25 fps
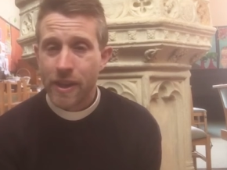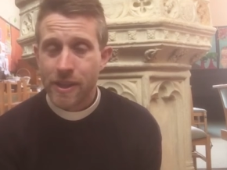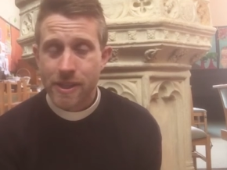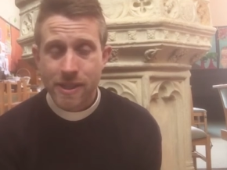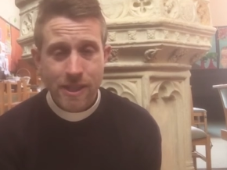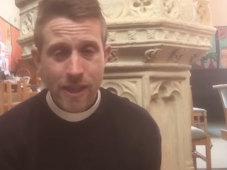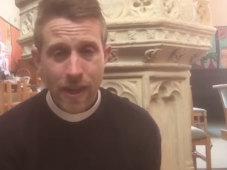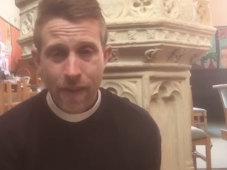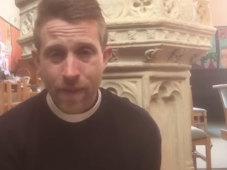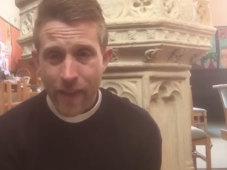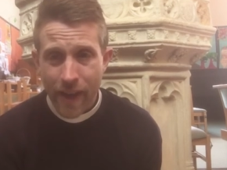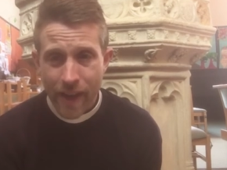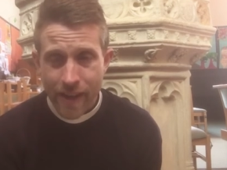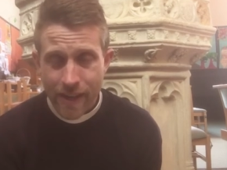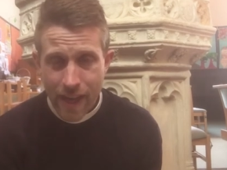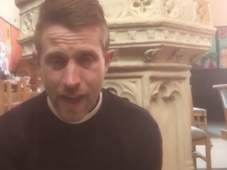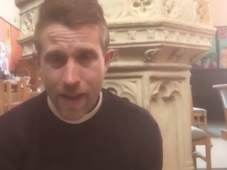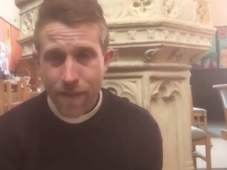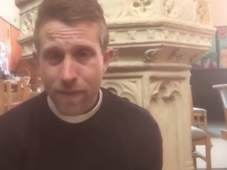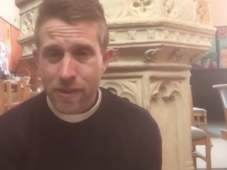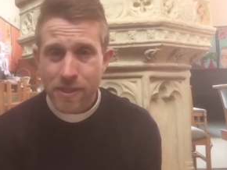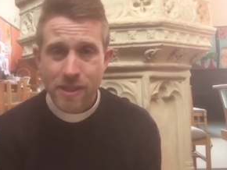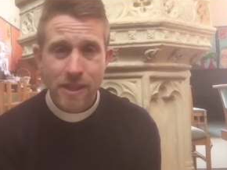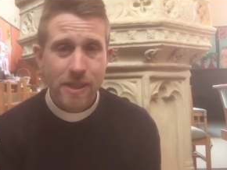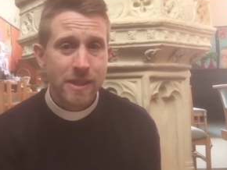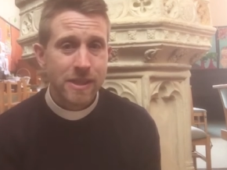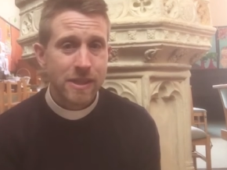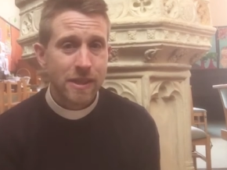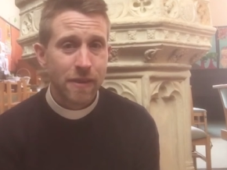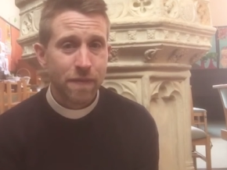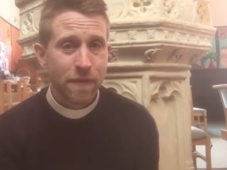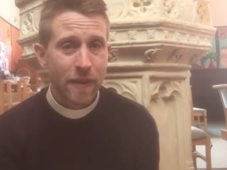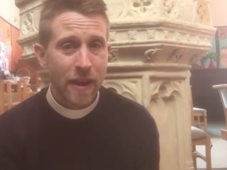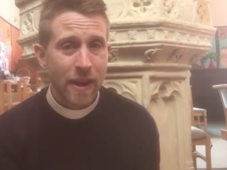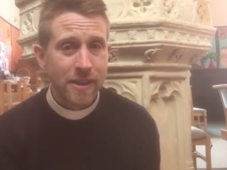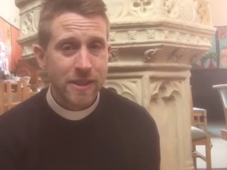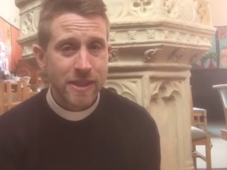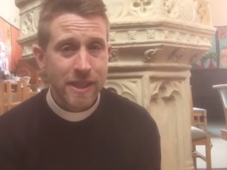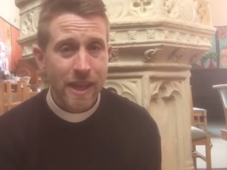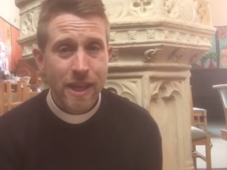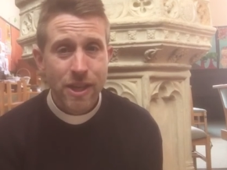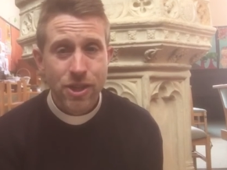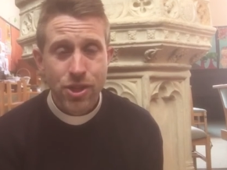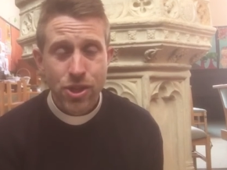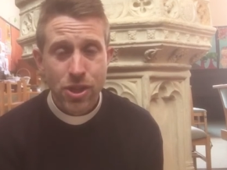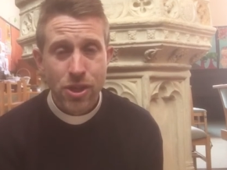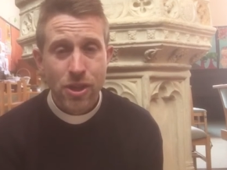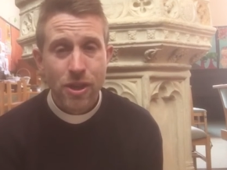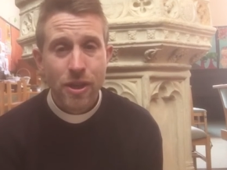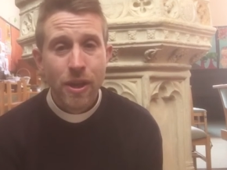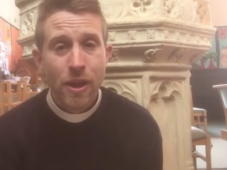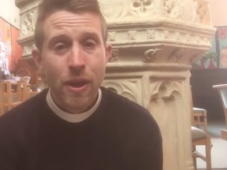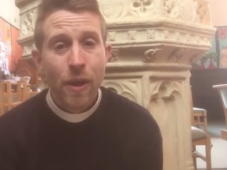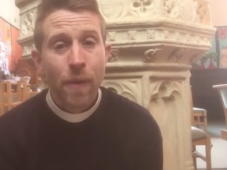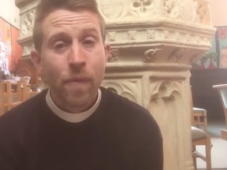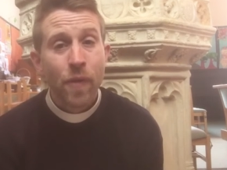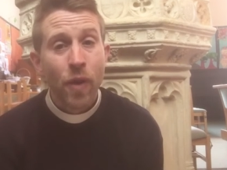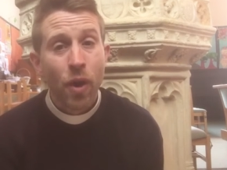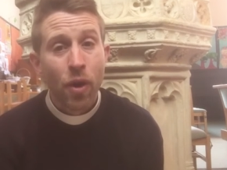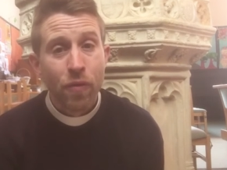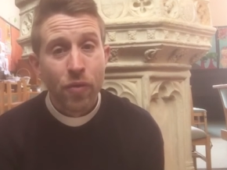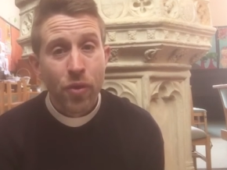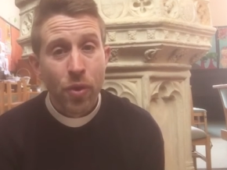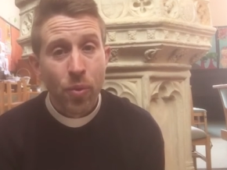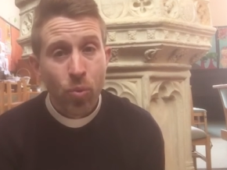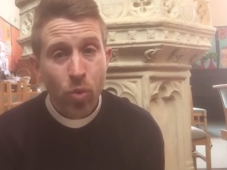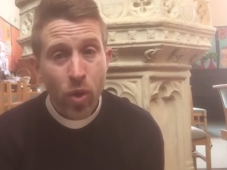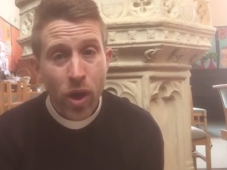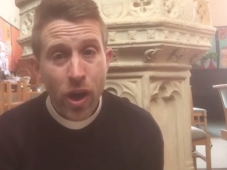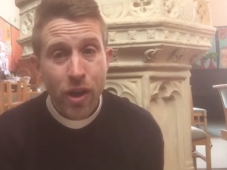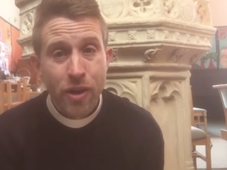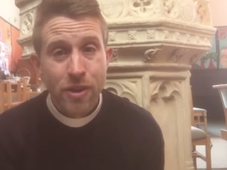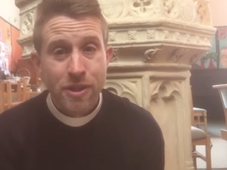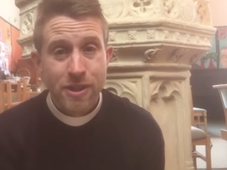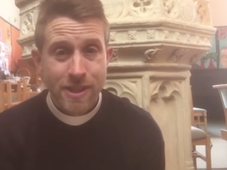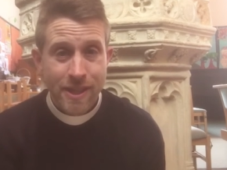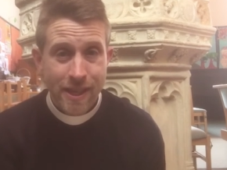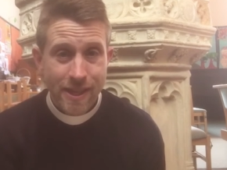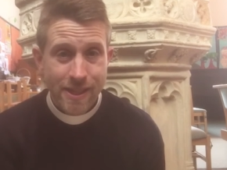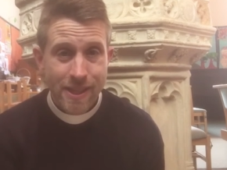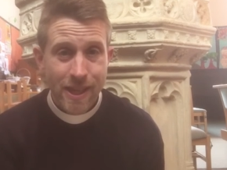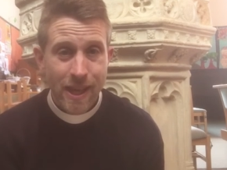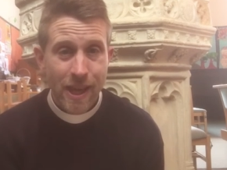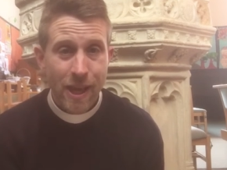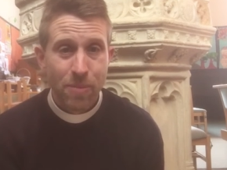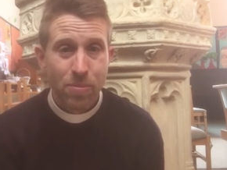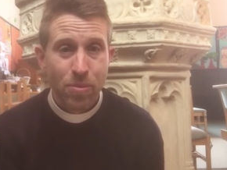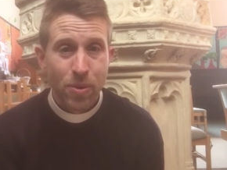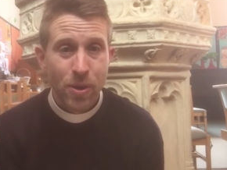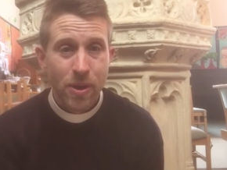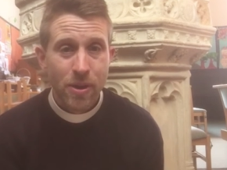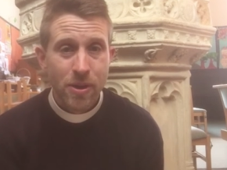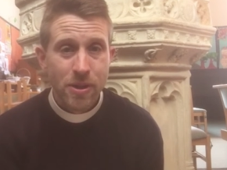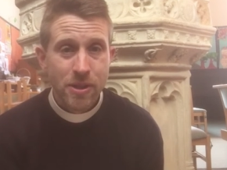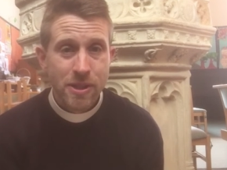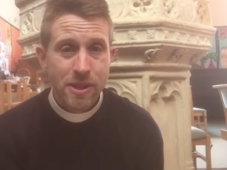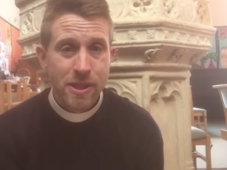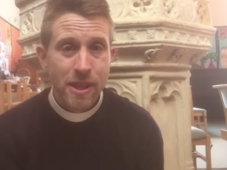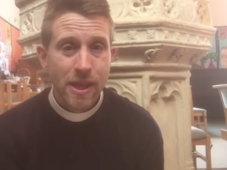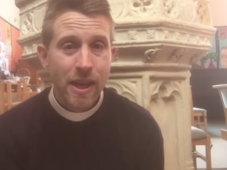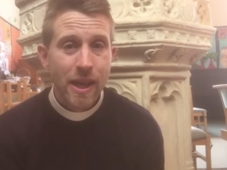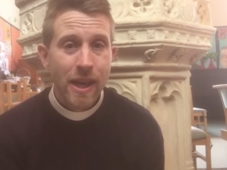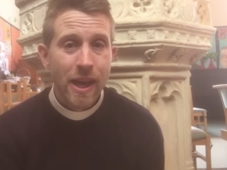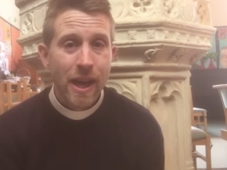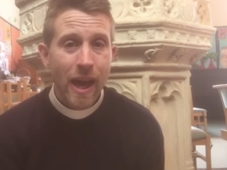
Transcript: He's done that ever since the foundation of the world, says Hebrews.